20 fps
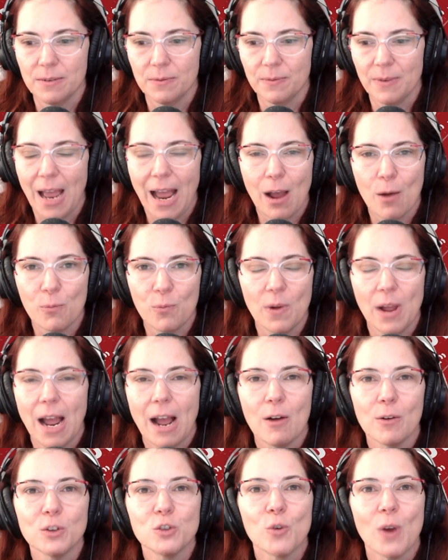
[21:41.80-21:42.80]

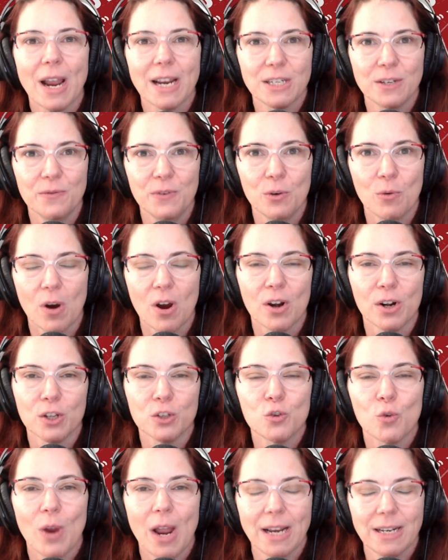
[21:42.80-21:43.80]
how attractive you are, an
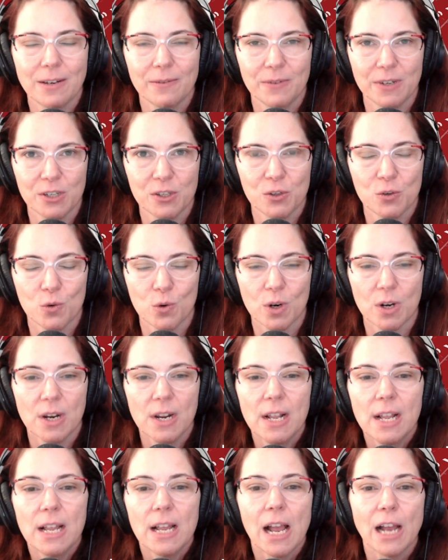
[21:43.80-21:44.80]
attractiveness score.
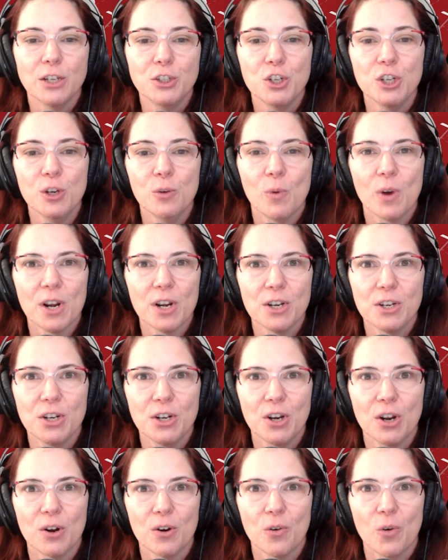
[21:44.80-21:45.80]
And she wanted to
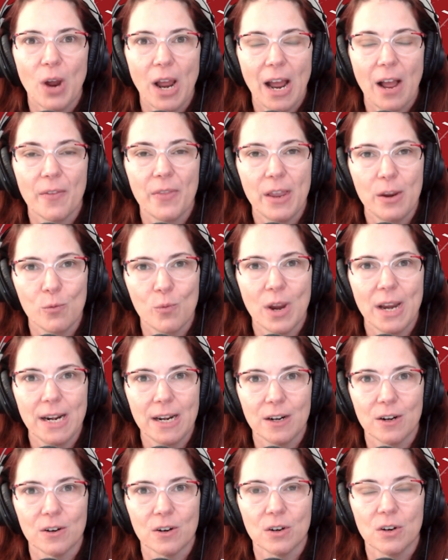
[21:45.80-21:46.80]
know how they
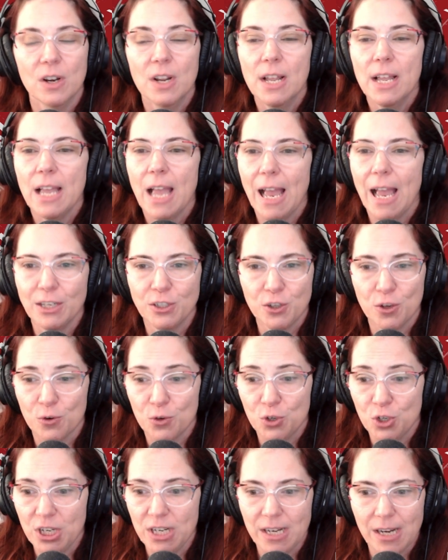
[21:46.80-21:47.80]
rated her. And so
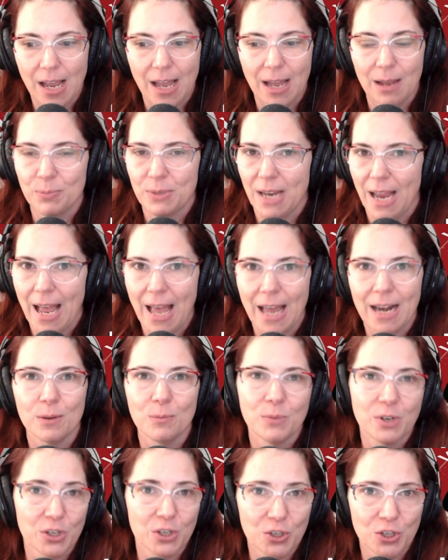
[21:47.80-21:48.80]
she kept at
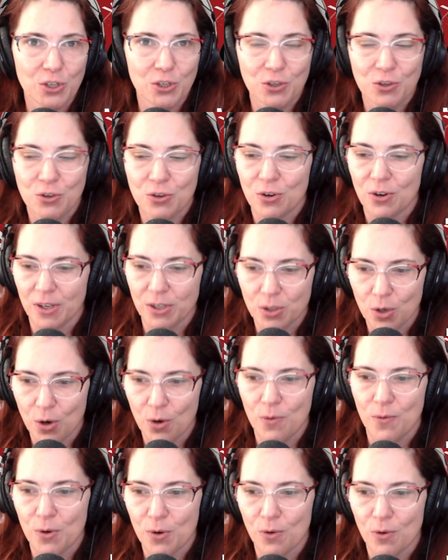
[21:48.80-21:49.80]
them, because she's a journalist,
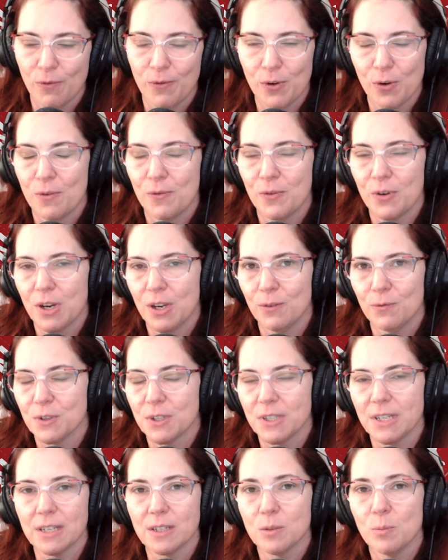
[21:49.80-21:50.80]
over and over and over again for
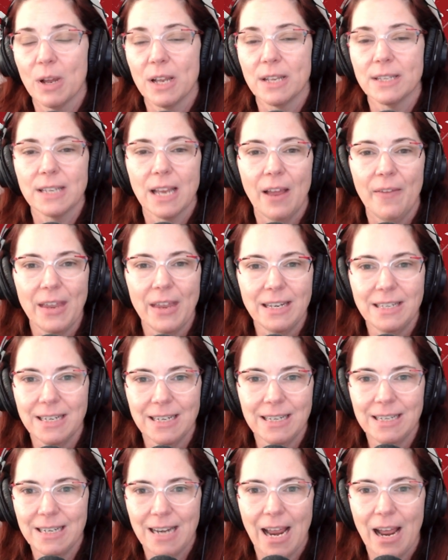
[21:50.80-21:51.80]
6 months. And they
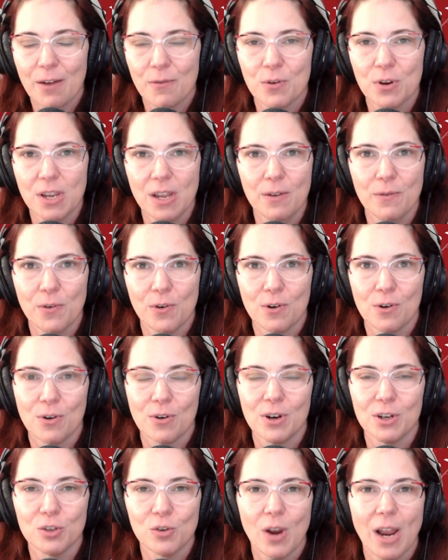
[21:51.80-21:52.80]
didn't ever give her
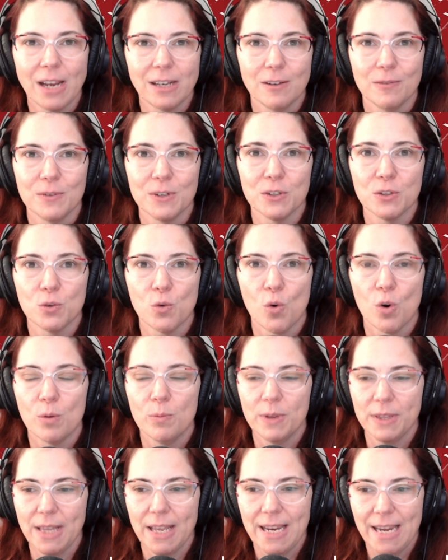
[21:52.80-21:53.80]
her attractiveness score,
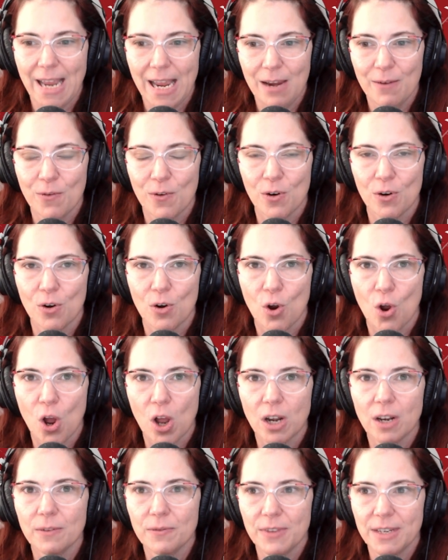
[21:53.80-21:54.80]
but they gave her
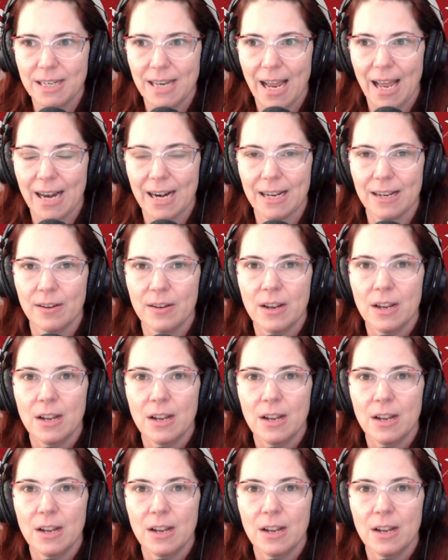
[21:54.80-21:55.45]
all of the data